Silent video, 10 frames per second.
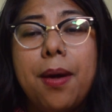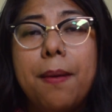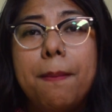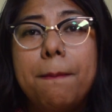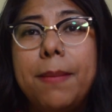
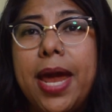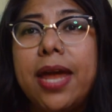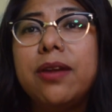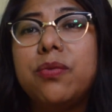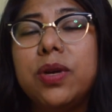
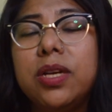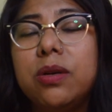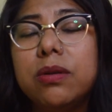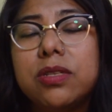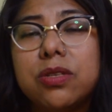made really
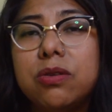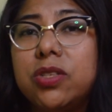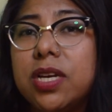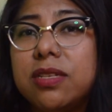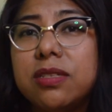good
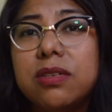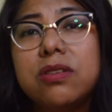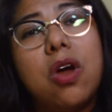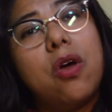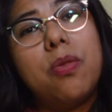
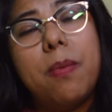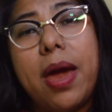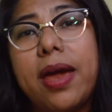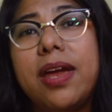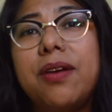suggestion on
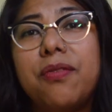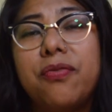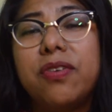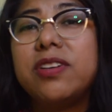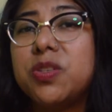my
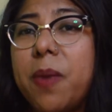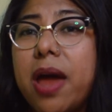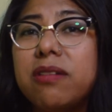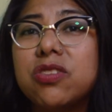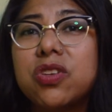first
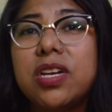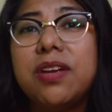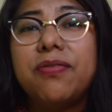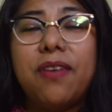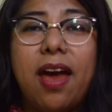
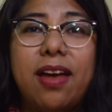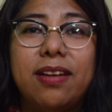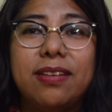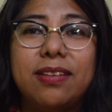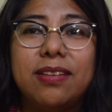manuscript
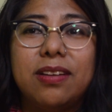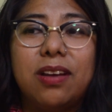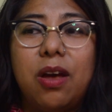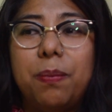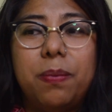and
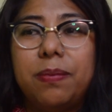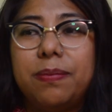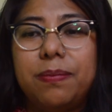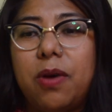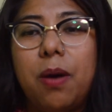up,
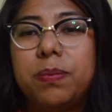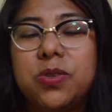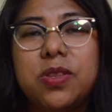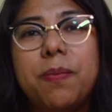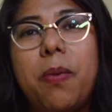up
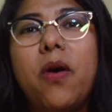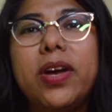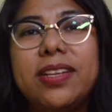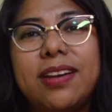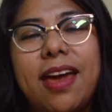to the
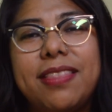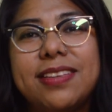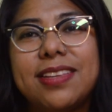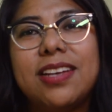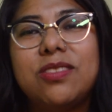point that I
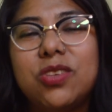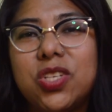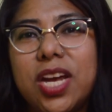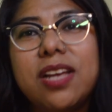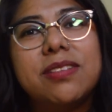decided to
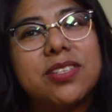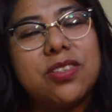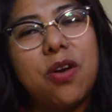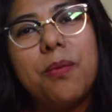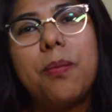change
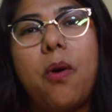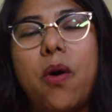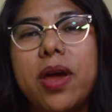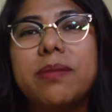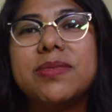some
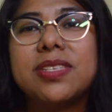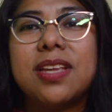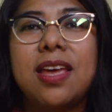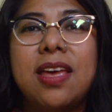poems.